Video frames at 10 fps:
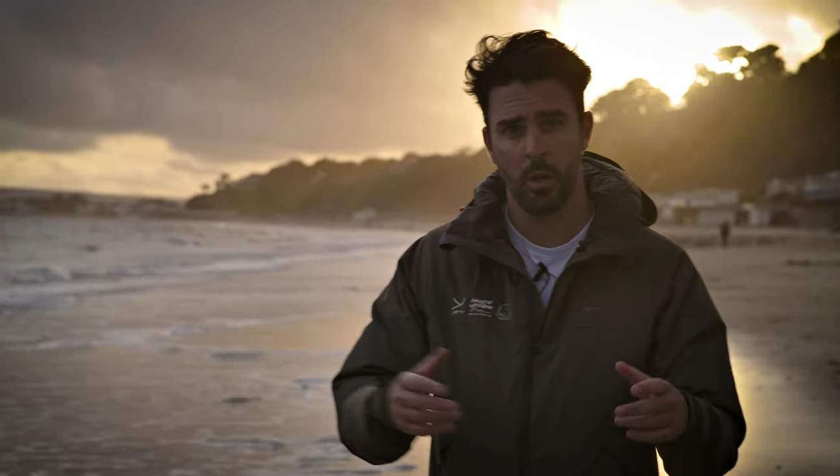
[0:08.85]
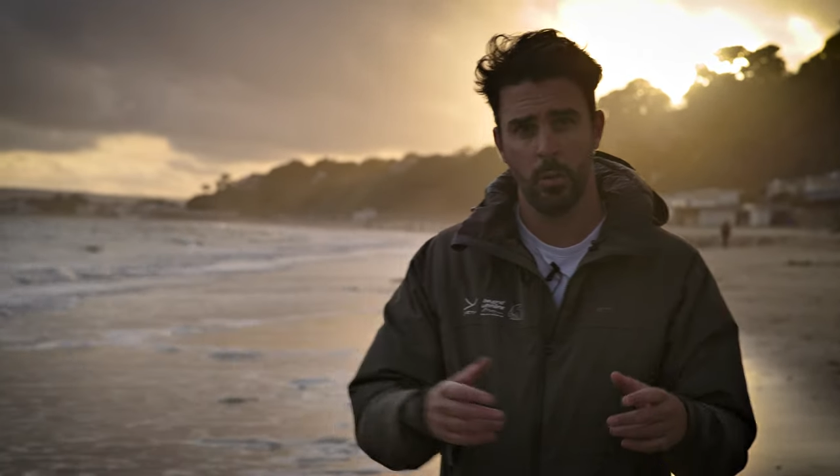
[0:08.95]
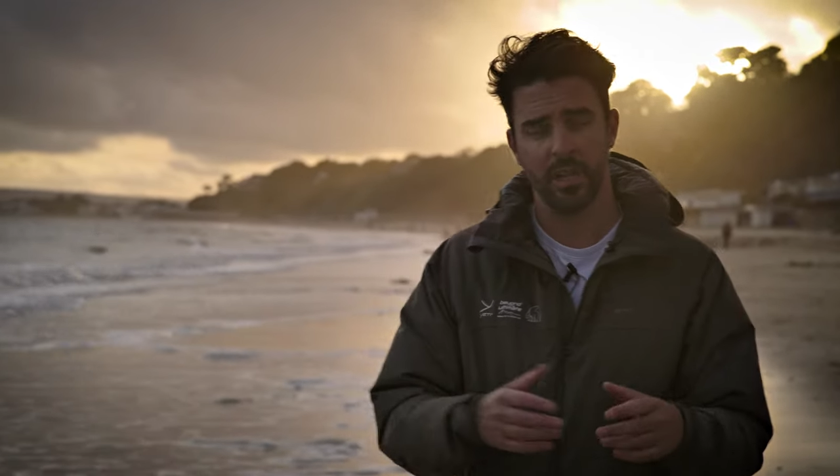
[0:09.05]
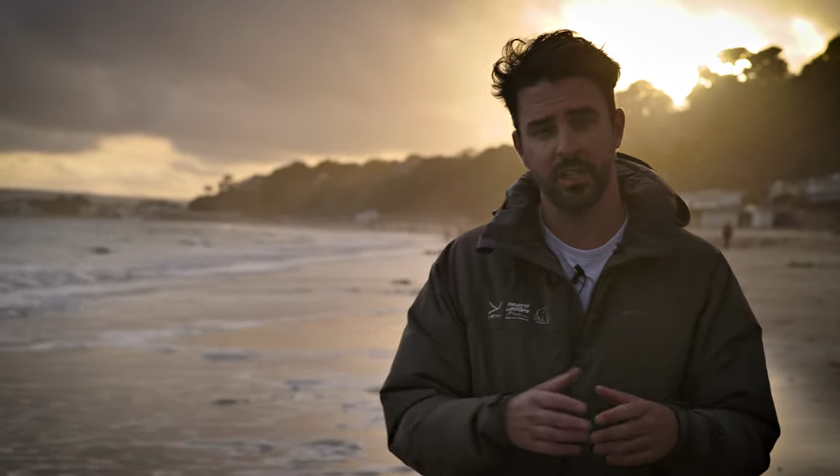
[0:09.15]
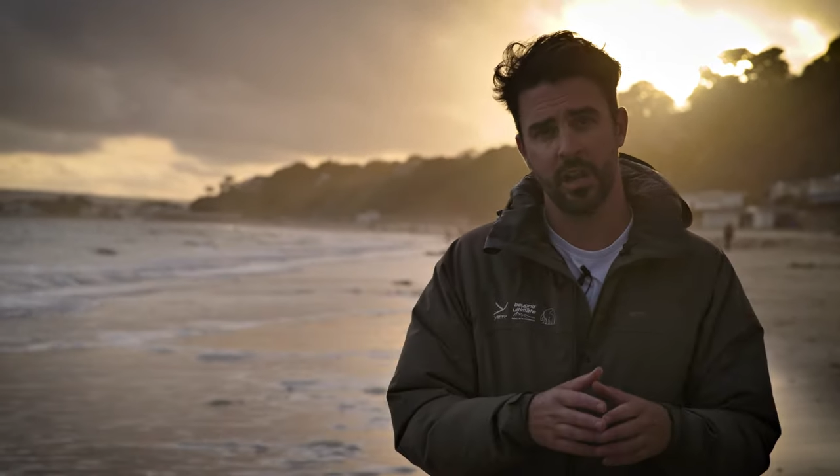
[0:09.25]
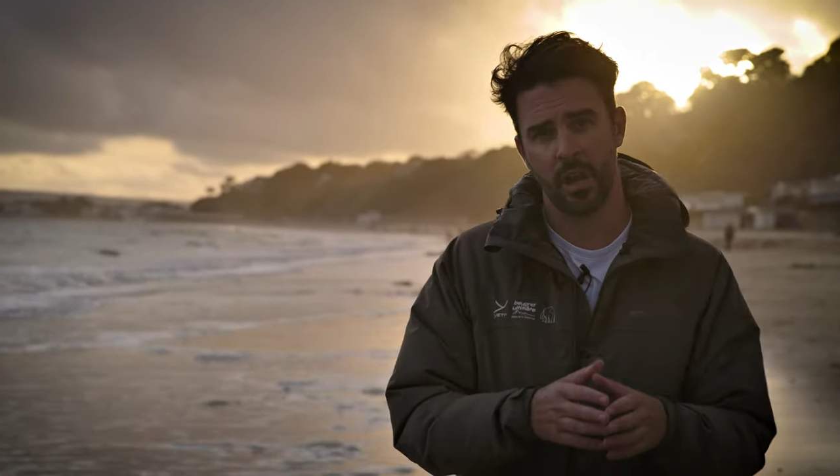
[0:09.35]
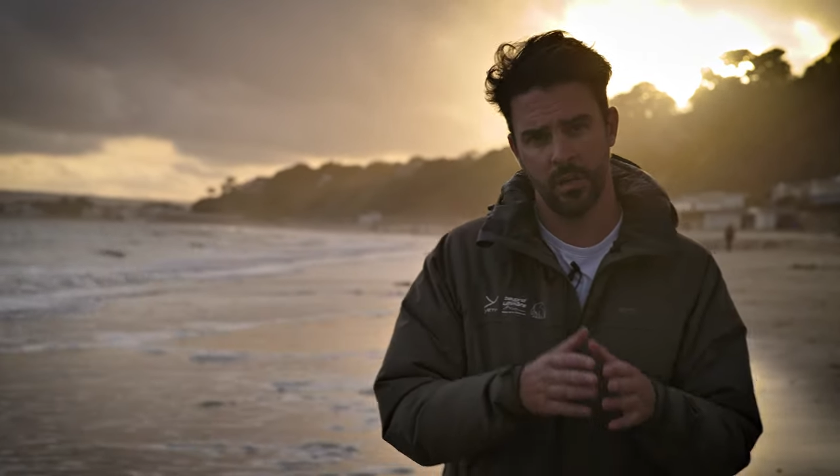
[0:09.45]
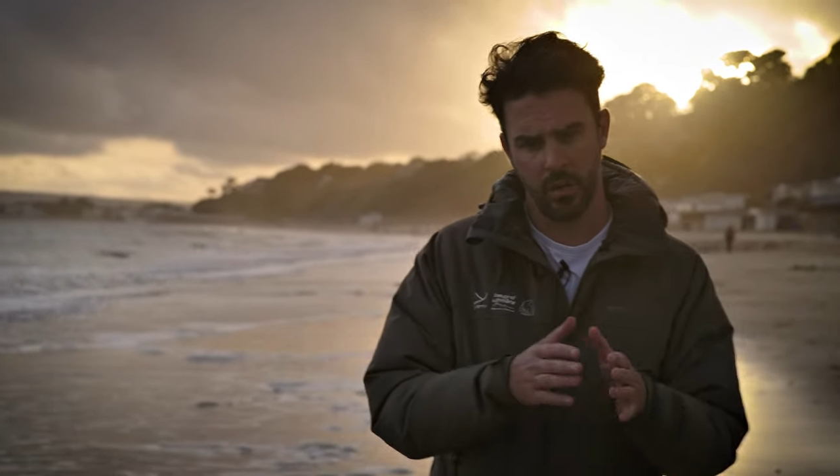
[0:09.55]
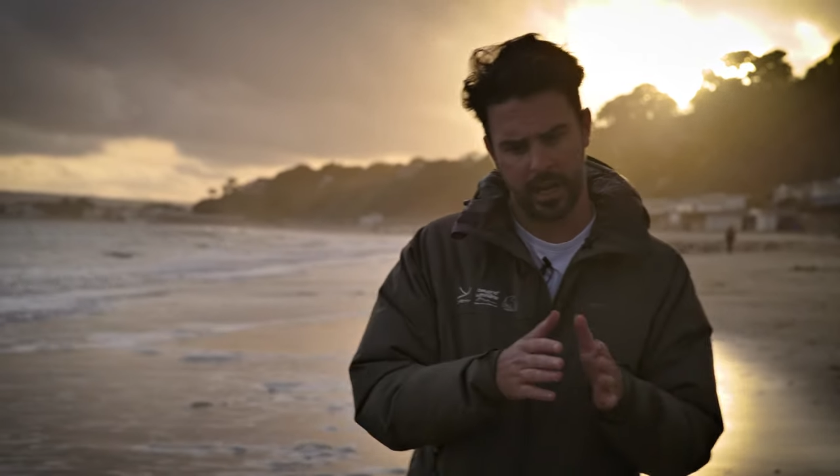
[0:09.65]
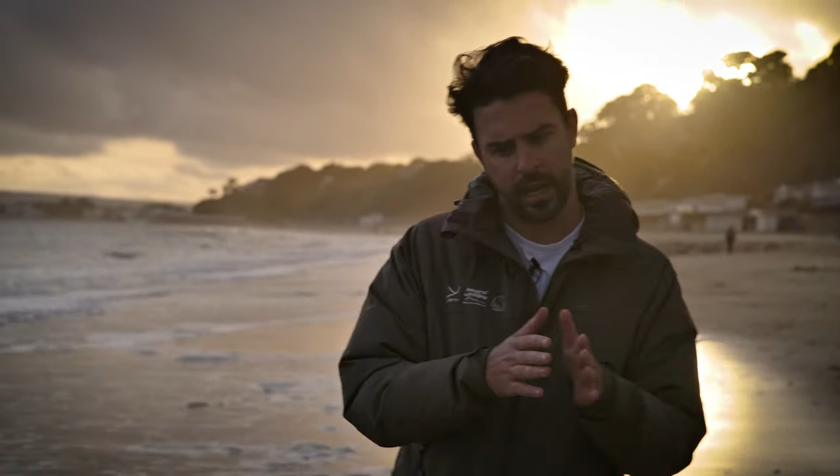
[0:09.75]
we can start
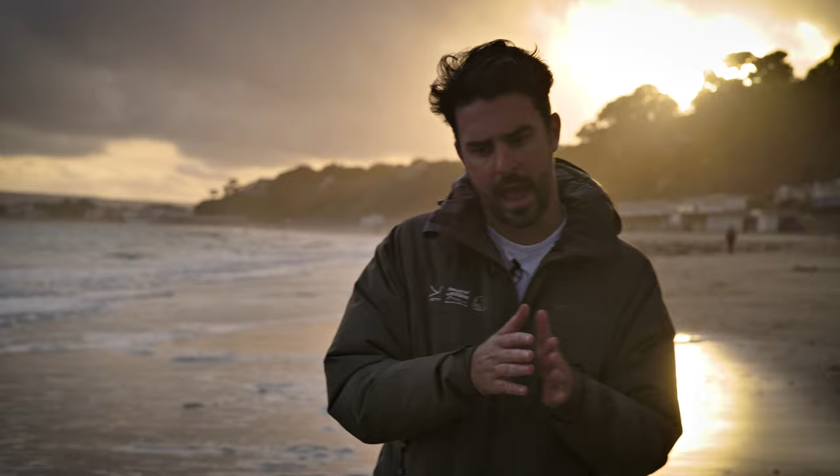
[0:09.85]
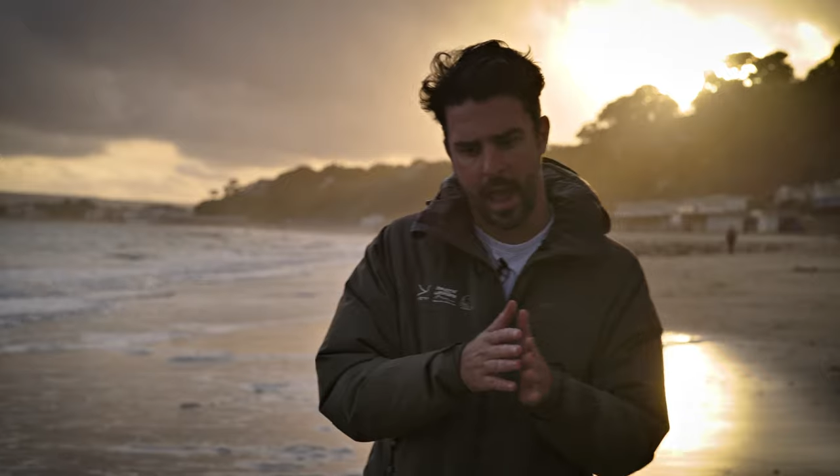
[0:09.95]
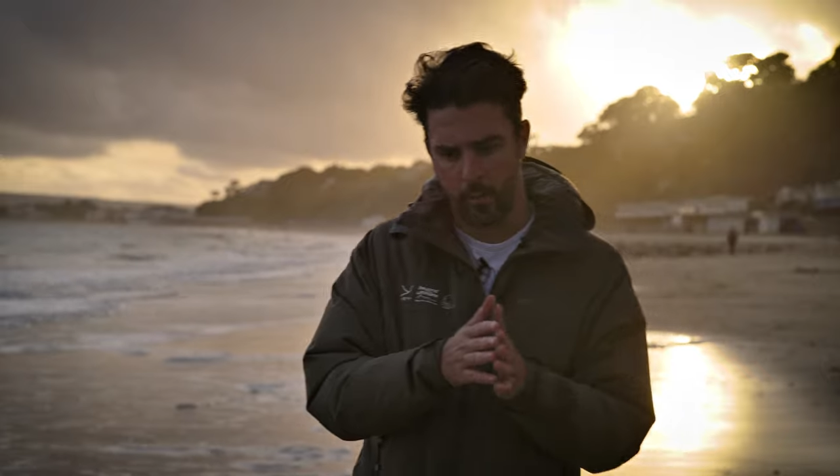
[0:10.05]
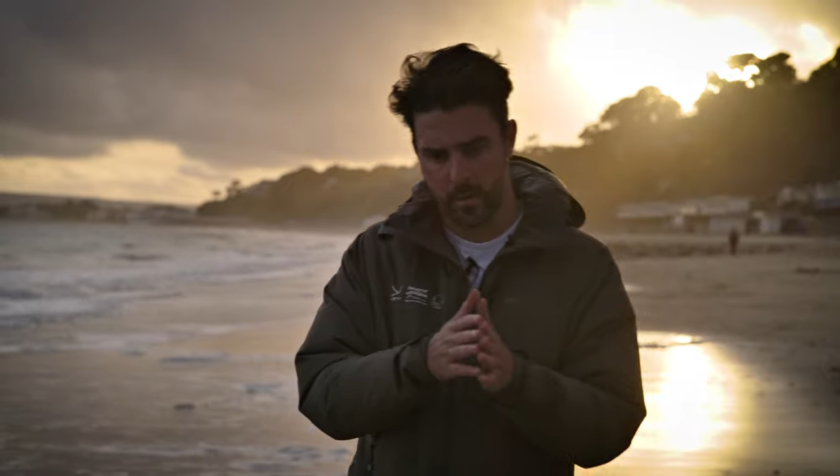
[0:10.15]
looking at how